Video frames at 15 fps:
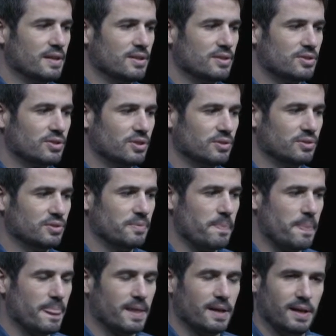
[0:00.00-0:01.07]
So
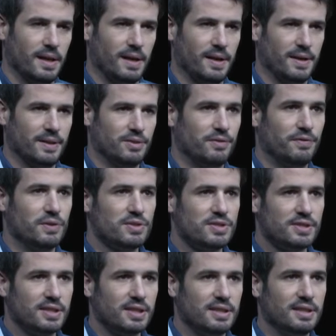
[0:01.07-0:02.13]
the
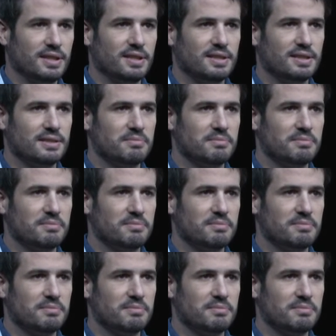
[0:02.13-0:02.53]
first thing,